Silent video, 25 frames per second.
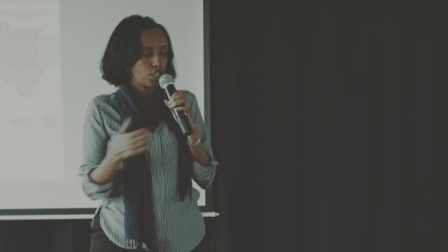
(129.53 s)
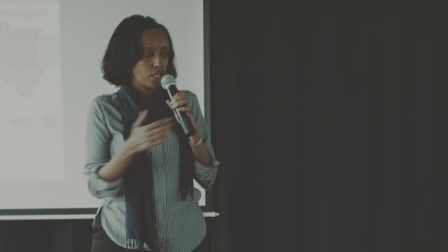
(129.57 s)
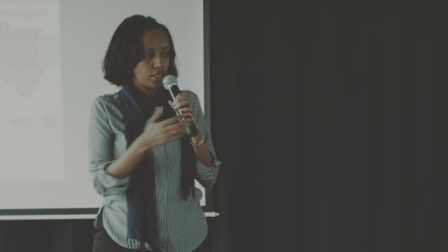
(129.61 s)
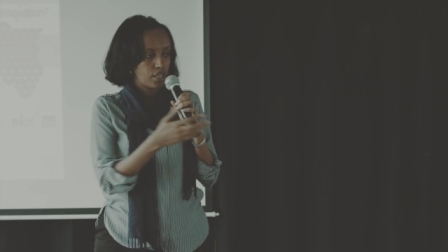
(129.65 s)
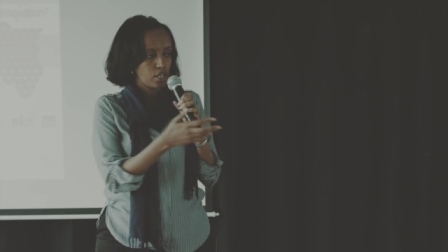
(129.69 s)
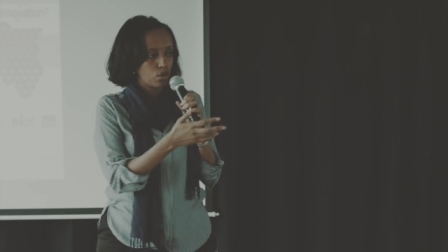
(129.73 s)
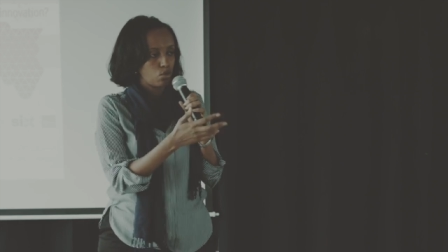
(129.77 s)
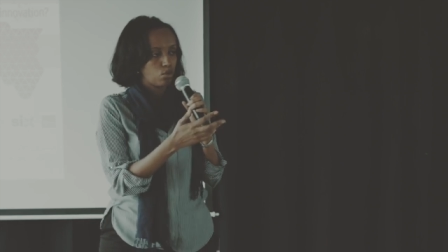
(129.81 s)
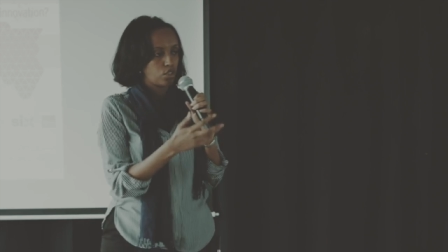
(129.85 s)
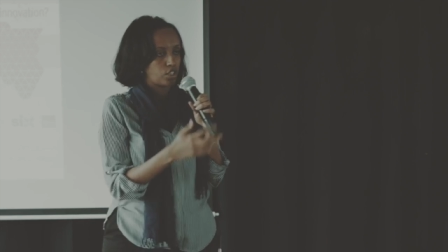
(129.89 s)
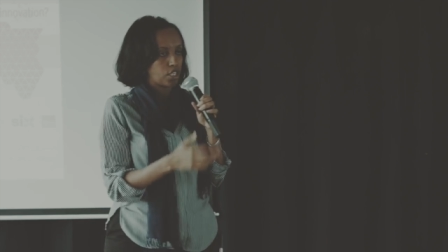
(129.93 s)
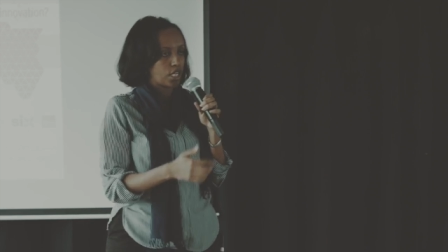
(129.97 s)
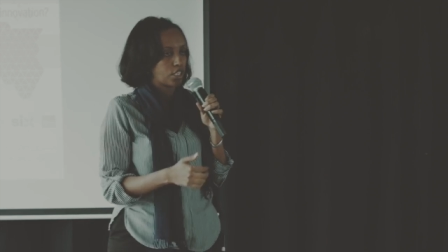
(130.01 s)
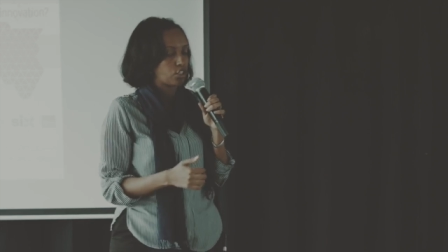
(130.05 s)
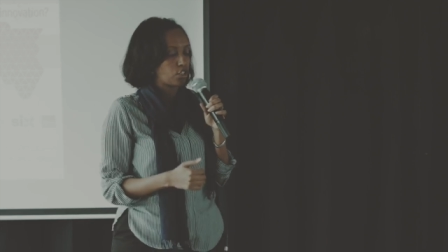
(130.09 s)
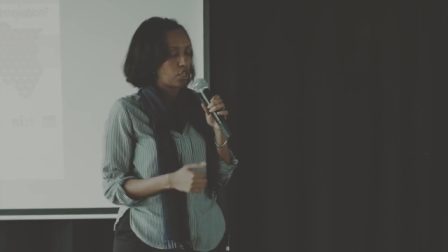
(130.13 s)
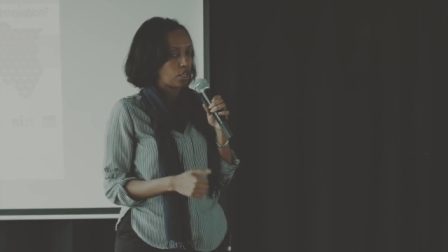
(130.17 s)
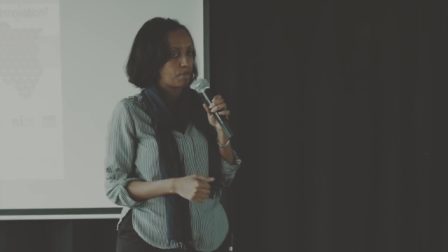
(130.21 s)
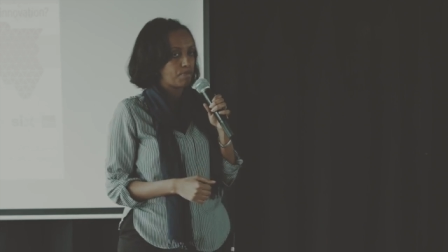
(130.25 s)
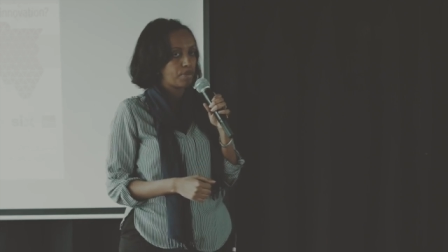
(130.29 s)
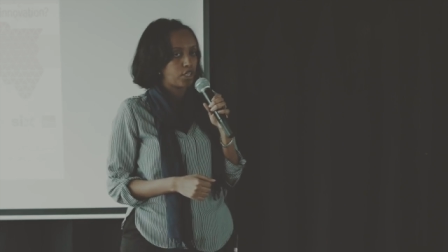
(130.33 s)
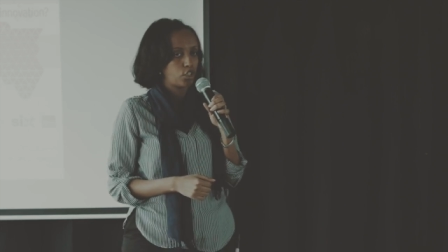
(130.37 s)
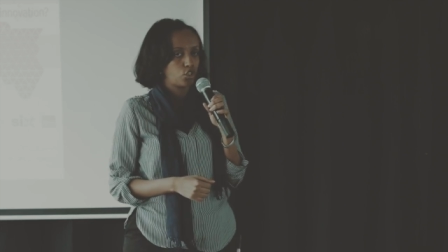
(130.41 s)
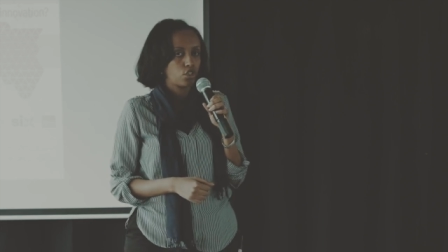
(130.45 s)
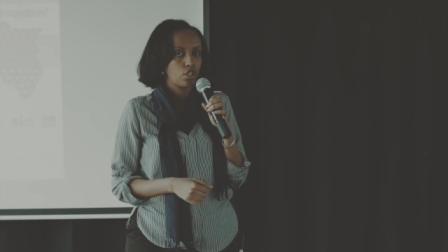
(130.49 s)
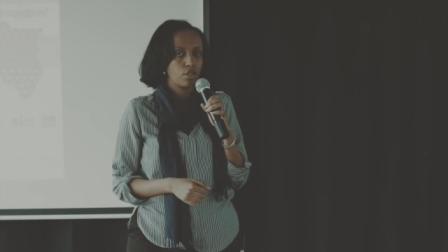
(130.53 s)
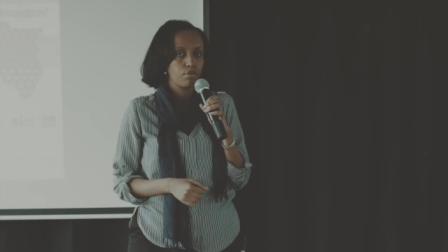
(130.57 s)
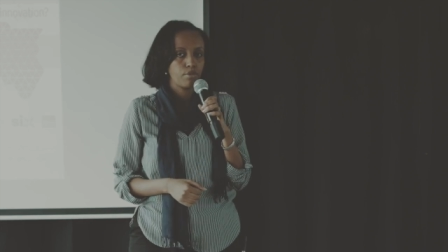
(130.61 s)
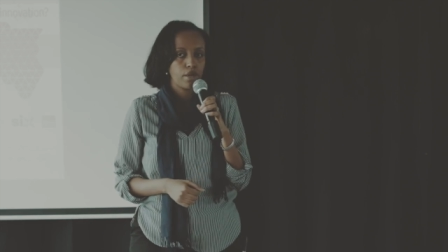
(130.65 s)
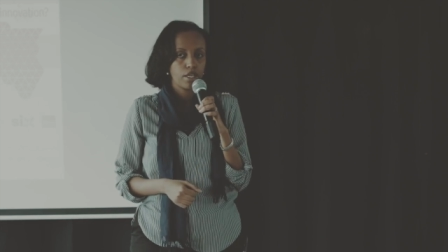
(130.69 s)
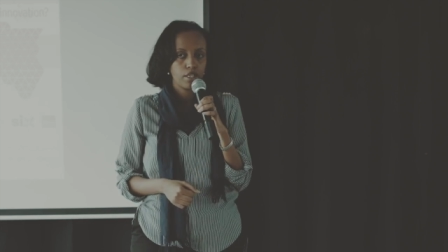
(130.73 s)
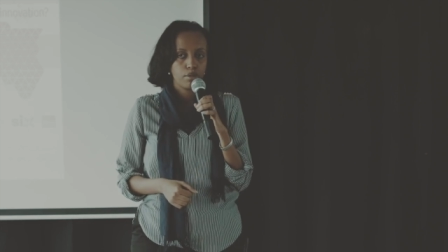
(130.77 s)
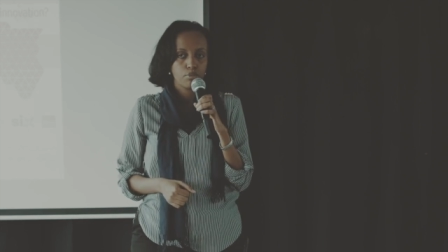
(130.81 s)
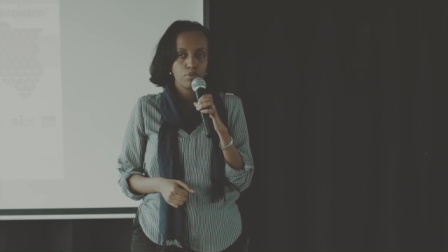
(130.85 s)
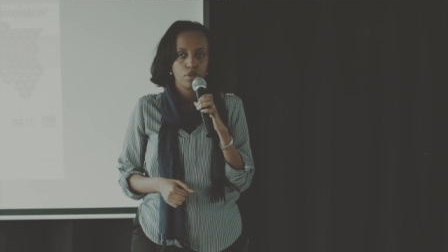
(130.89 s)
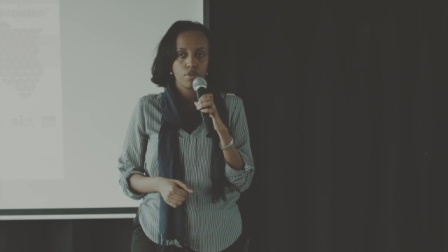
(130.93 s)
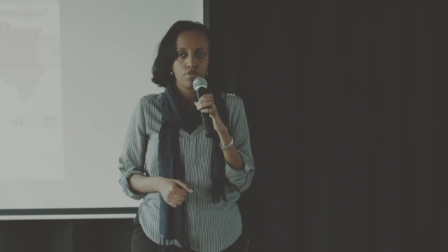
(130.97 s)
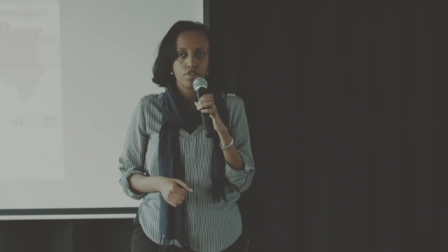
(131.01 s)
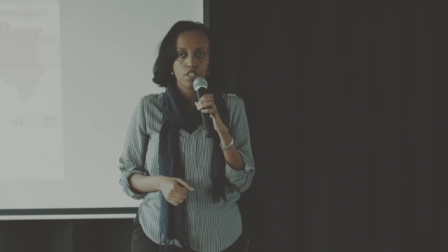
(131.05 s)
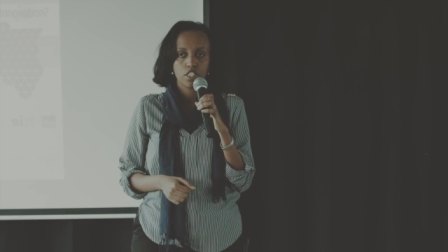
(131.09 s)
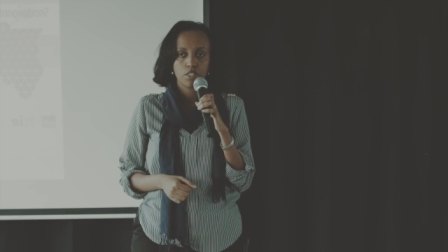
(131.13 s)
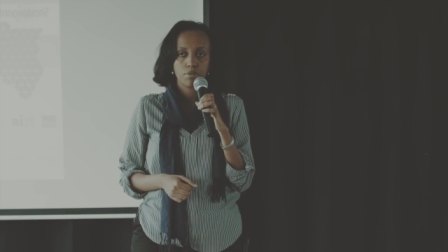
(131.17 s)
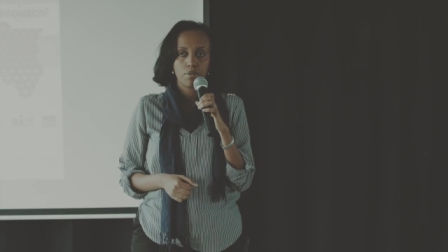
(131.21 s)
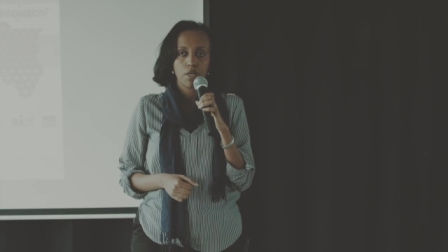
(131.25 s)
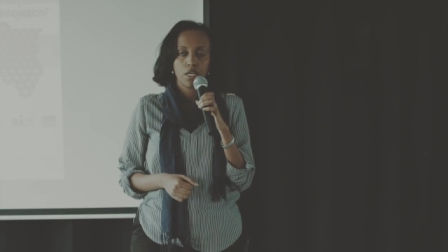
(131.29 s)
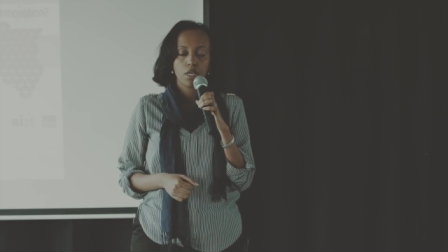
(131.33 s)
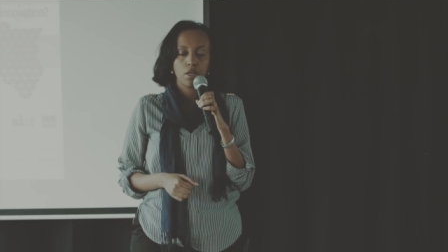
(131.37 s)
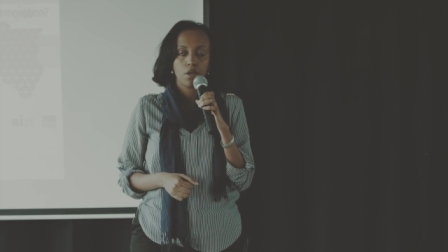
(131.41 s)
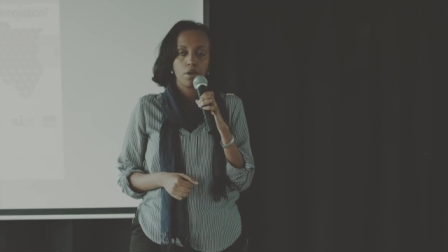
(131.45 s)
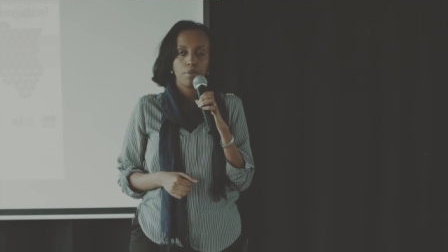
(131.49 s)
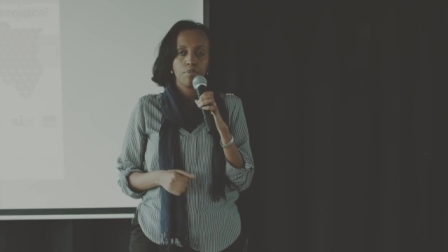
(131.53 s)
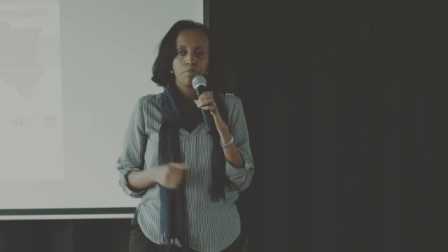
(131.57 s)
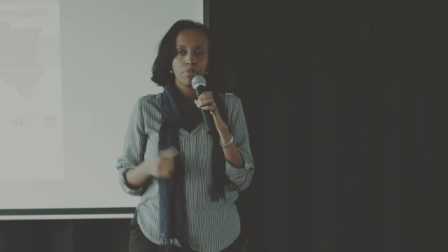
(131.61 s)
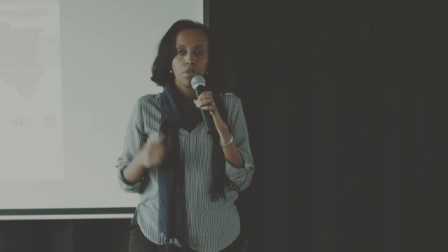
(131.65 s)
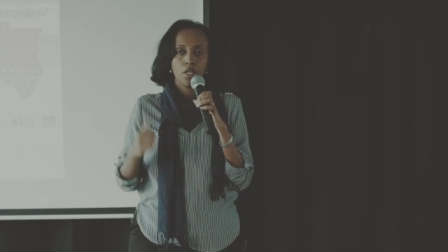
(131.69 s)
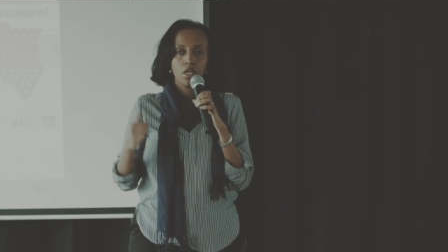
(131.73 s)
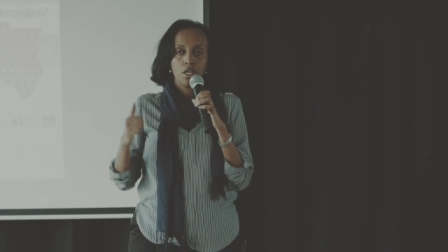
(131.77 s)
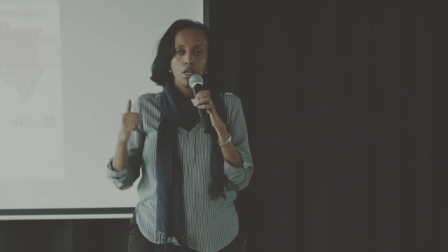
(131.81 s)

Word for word: I think was actually mentioned by the previous speaker.